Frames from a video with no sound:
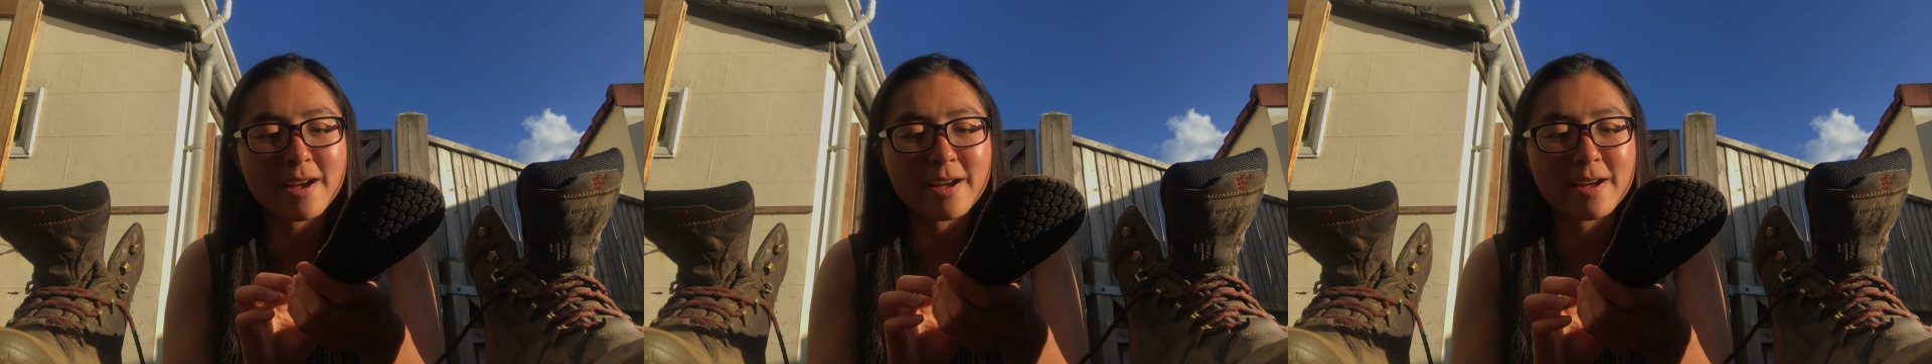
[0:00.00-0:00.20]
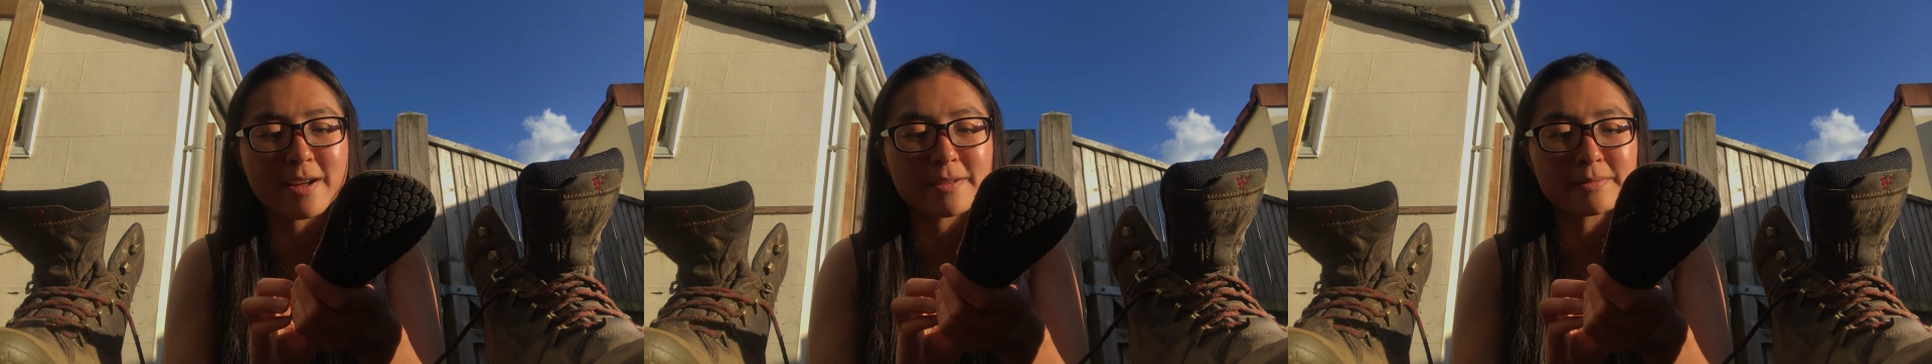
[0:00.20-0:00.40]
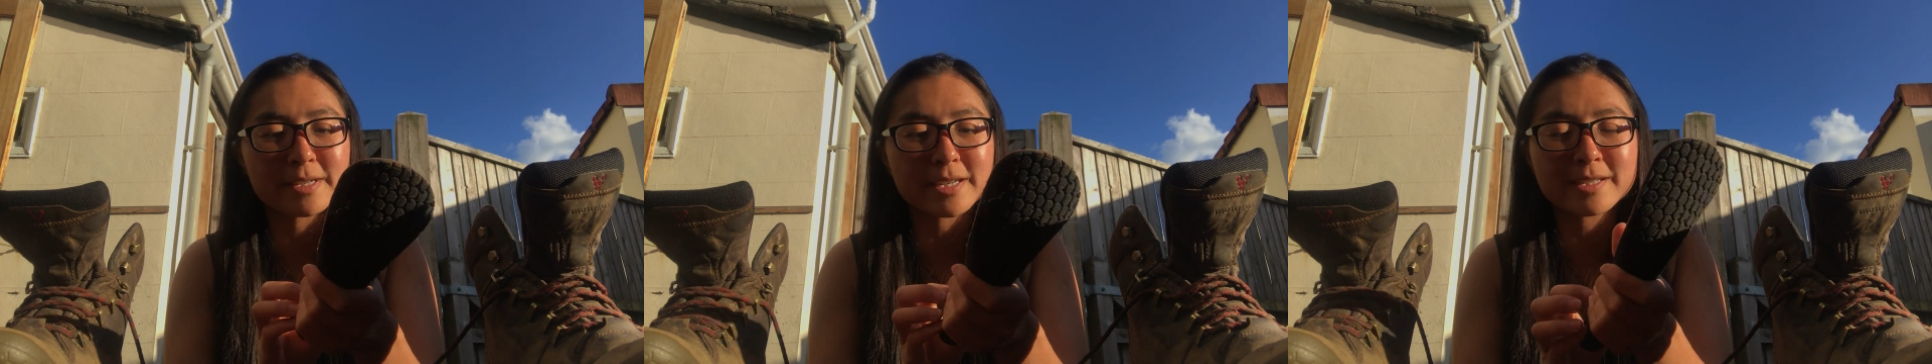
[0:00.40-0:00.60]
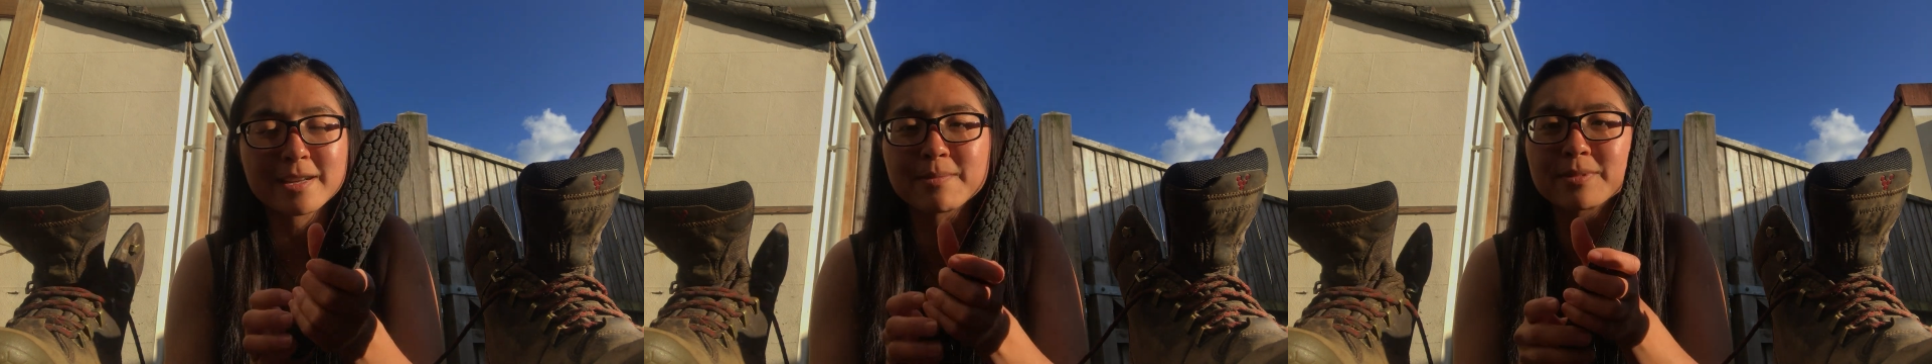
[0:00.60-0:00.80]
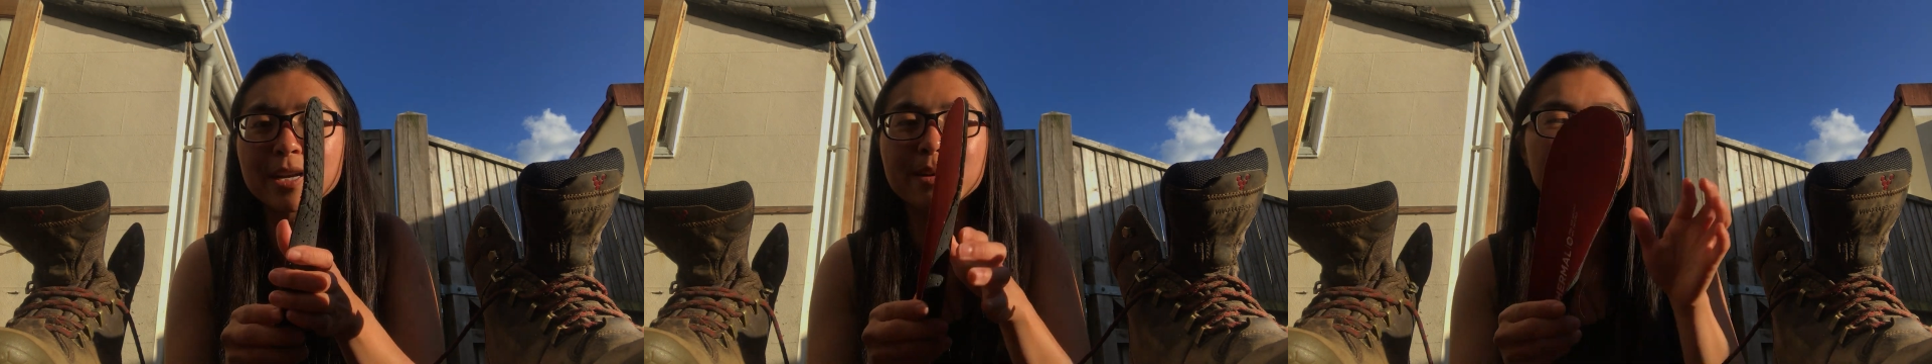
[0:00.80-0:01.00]
and
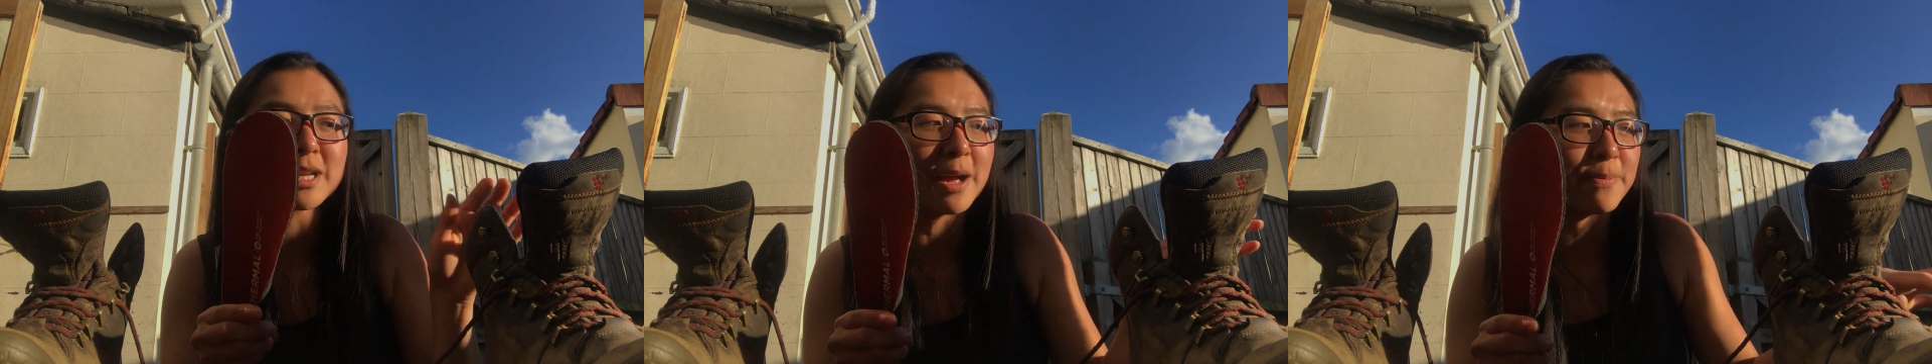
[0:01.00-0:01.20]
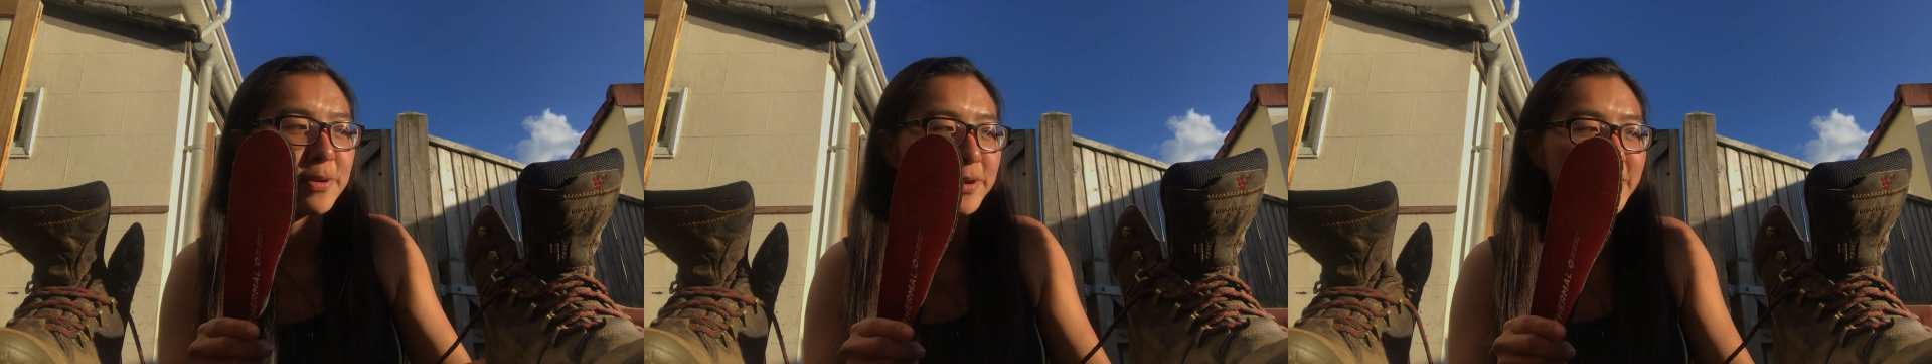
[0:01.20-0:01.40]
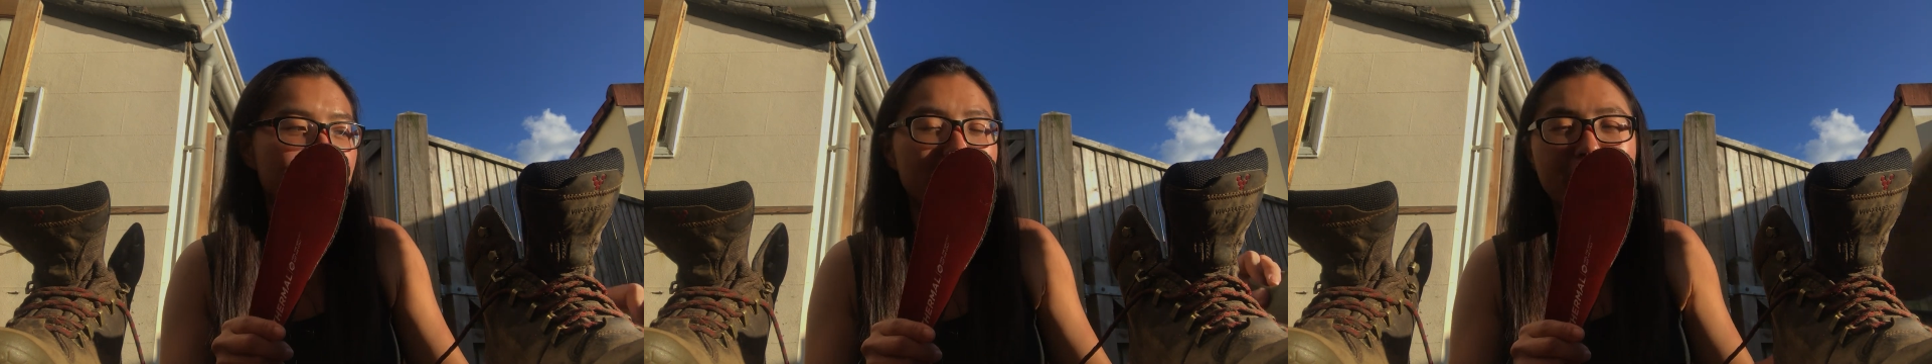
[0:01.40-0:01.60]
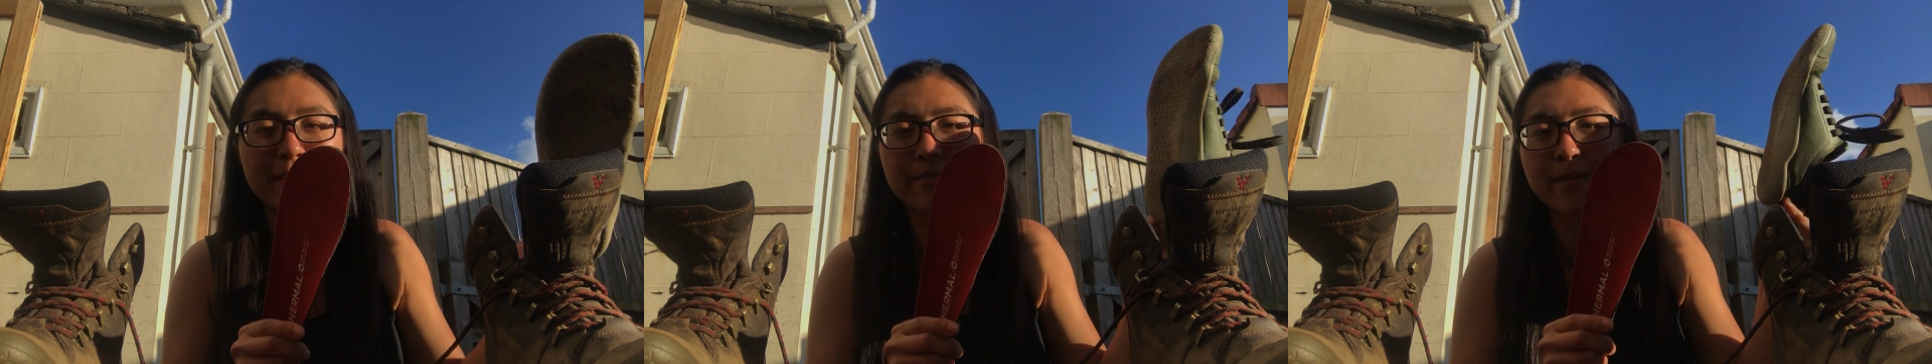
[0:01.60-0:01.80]
sometimes I put it in